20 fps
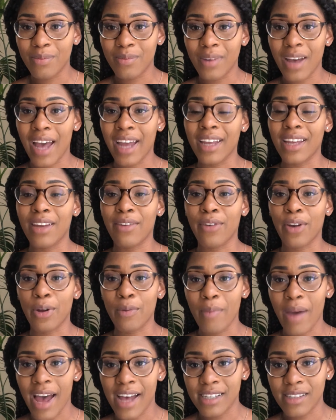I can give her
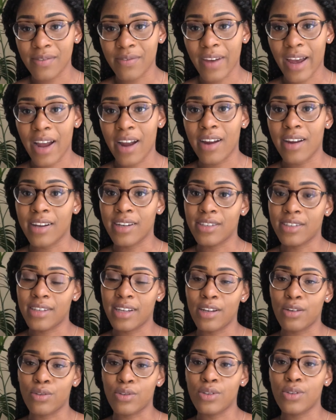pacifier and
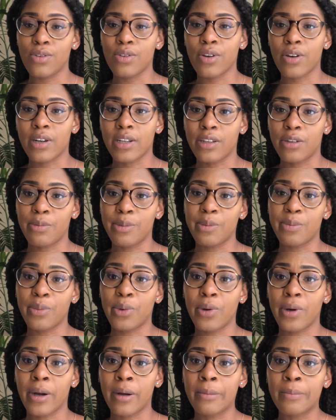it'll soothe her a little bit
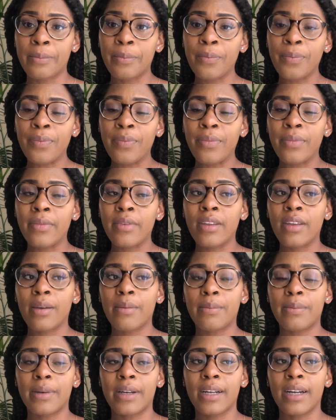more.
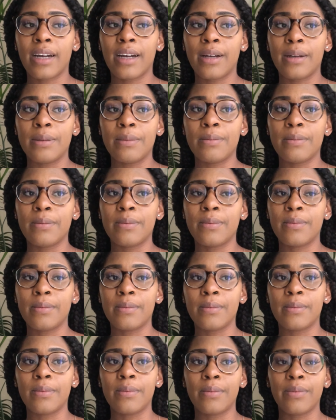But
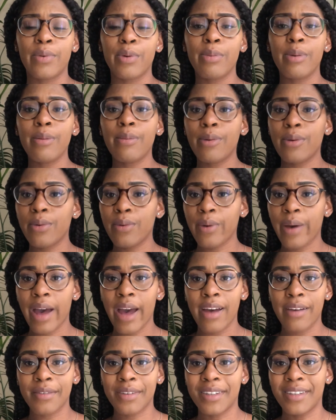for people who
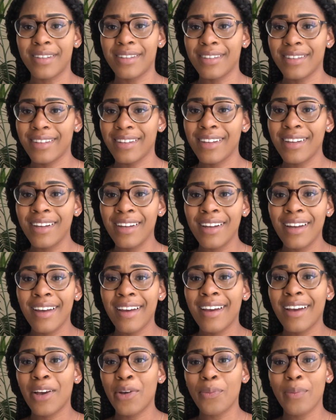have
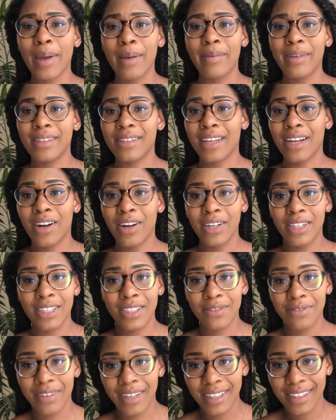babies that aren't
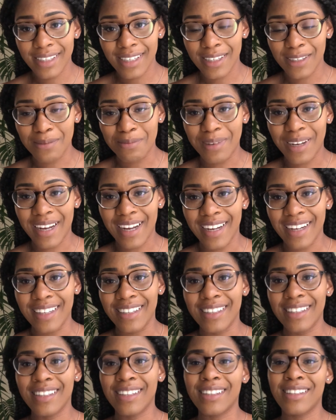as fussy as mine,
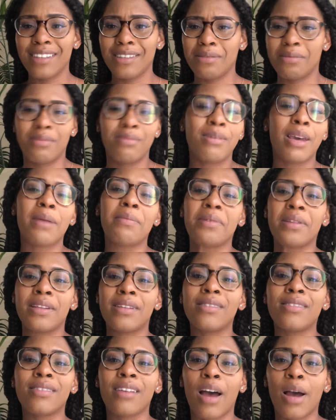maybe
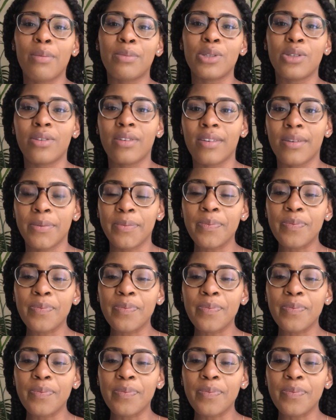this is optional.